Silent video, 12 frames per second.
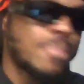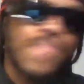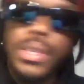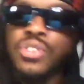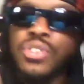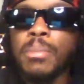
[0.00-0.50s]

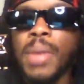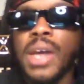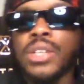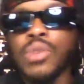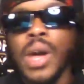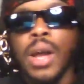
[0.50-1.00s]
Just imagine,
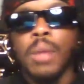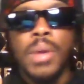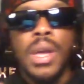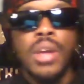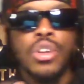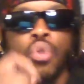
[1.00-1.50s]
you gotta pay
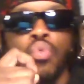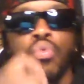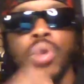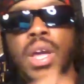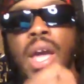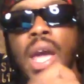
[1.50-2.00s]
your
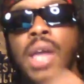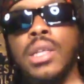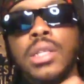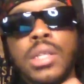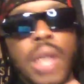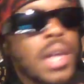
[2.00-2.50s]
rent $8
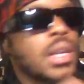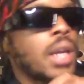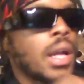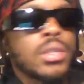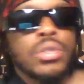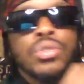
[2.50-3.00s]

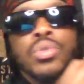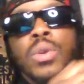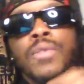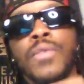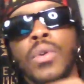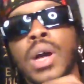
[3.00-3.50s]
to
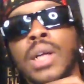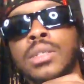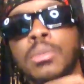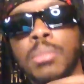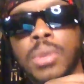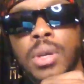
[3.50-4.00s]
$24 a
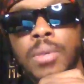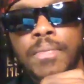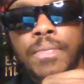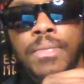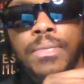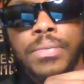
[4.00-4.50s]
month,
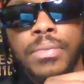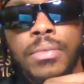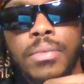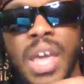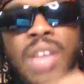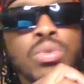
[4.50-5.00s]

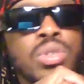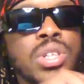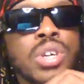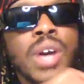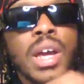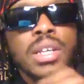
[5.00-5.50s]
and you
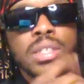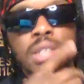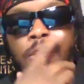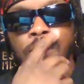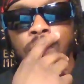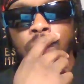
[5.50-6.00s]
still gotta sell
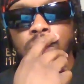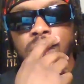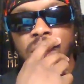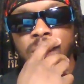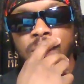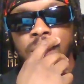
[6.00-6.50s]
food
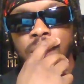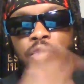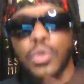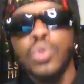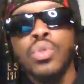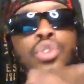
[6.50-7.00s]
stamp for
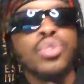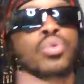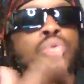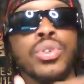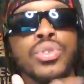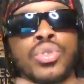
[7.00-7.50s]
you to
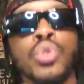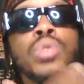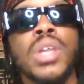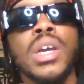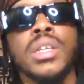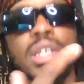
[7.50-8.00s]
do
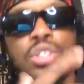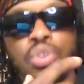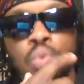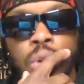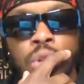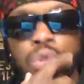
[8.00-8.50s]
things that you
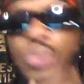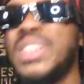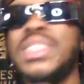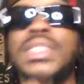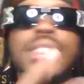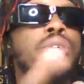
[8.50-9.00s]
want to do, and
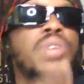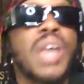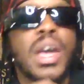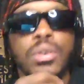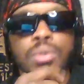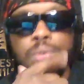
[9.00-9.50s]
still
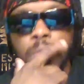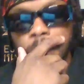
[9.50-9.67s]
can't do them.